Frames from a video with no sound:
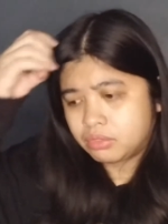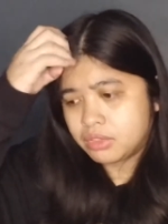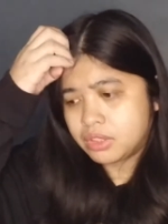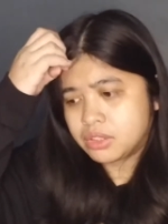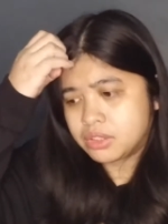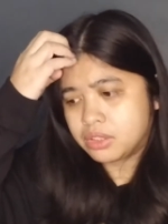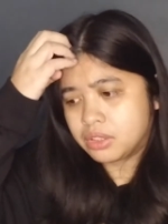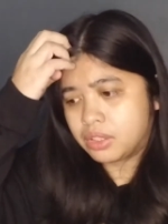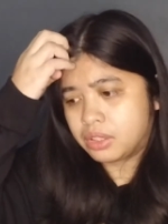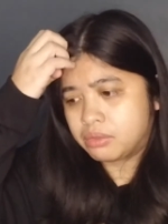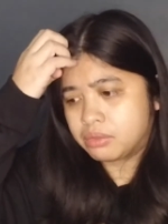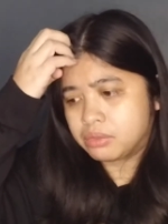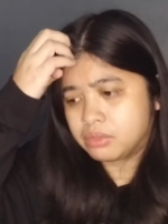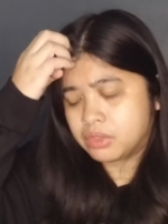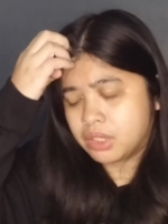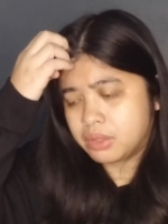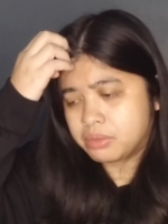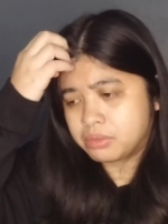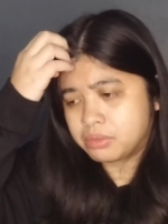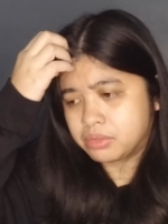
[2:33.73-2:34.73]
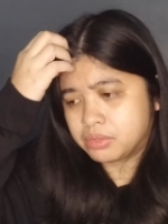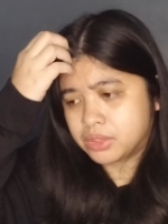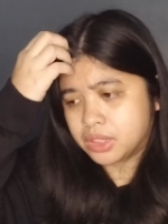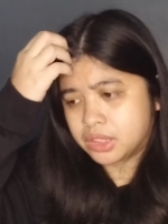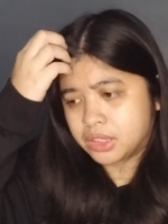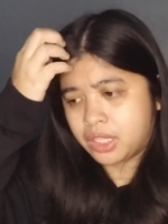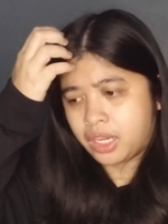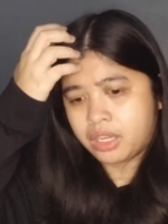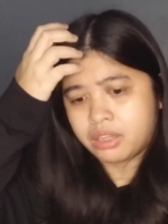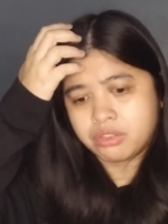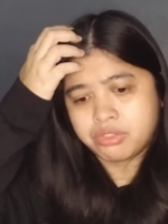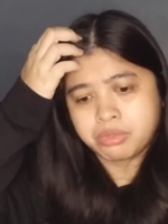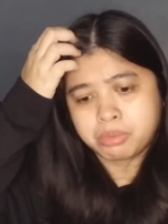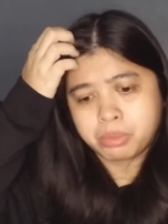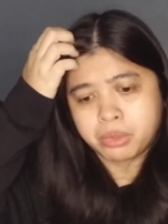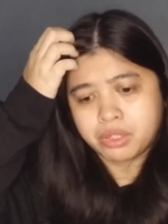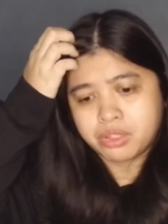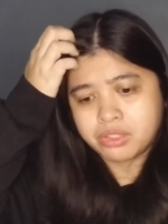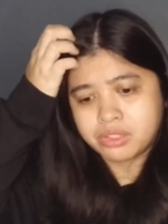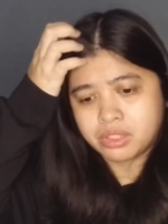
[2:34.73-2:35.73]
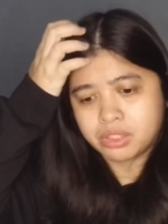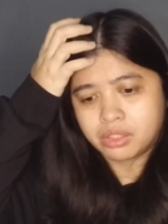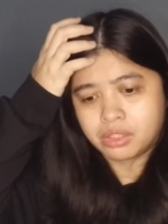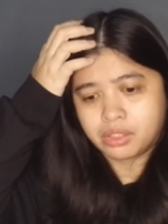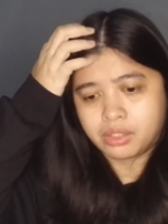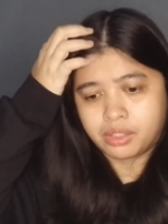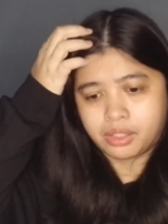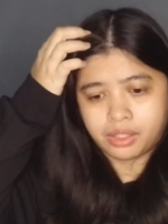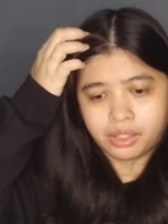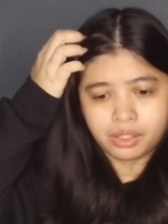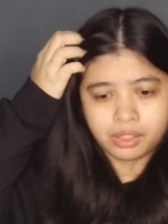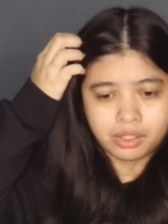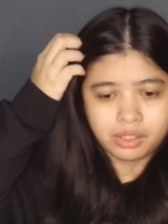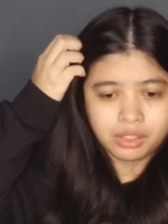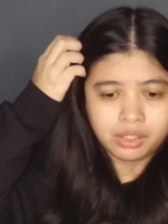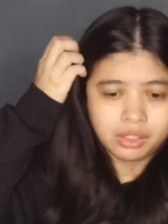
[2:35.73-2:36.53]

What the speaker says: So I'm the kind of person that